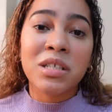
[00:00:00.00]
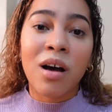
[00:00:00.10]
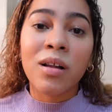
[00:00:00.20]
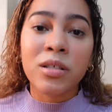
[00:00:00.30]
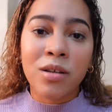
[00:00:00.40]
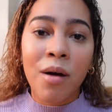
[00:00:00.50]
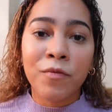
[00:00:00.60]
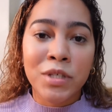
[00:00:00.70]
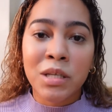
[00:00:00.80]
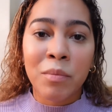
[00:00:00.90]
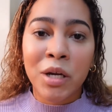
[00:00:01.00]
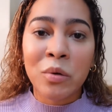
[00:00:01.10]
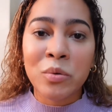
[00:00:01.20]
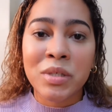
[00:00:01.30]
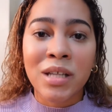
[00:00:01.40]
solid job for somebody
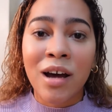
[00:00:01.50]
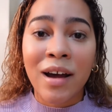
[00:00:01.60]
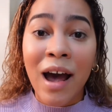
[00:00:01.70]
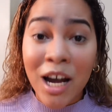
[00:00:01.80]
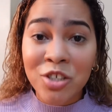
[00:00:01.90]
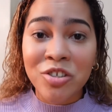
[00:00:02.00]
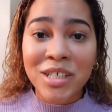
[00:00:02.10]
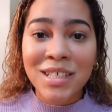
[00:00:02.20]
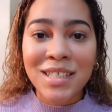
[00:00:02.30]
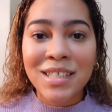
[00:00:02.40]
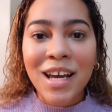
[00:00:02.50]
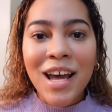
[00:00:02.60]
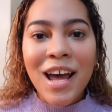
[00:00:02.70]
who's not an actress.